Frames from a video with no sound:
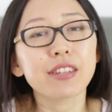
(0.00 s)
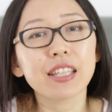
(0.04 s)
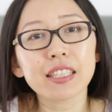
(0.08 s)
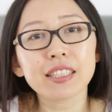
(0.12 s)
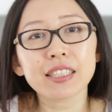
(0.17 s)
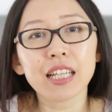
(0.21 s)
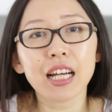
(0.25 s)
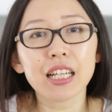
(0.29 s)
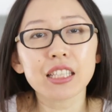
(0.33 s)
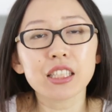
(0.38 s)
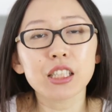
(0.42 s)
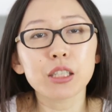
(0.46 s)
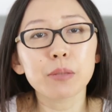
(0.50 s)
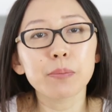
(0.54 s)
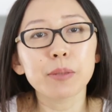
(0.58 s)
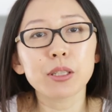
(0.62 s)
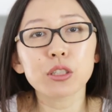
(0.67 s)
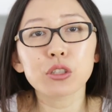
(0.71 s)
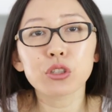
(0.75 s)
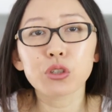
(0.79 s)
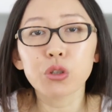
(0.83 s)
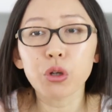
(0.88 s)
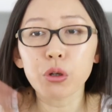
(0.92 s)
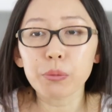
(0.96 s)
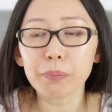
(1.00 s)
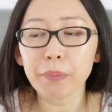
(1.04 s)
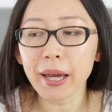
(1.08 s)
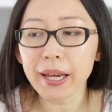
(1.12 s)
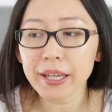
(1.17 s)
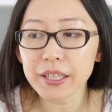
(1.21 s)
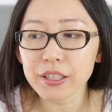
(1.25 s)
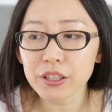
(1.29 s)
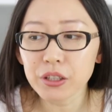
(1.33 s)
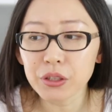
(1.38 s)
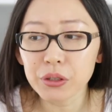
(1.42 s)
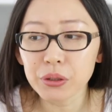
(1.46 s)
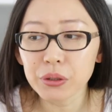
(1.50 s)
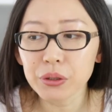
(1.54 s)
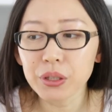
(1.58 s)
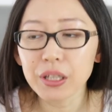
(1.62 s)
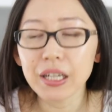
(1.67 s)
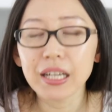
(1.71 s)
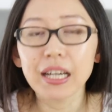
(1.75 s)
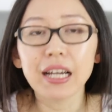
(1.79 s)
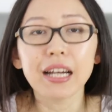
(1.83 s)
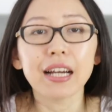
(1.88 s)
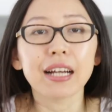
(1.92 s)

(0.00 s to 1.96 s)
these customers don't pay you,